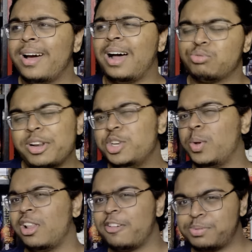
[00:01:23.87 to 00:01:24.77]
I'll run into a
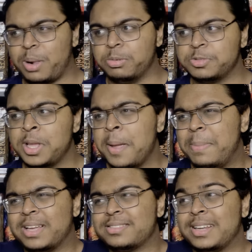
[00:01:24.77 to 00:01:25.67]
lot of problems,
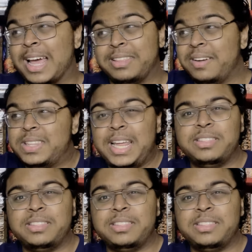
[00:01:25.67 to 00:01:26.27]
because at the end of the day,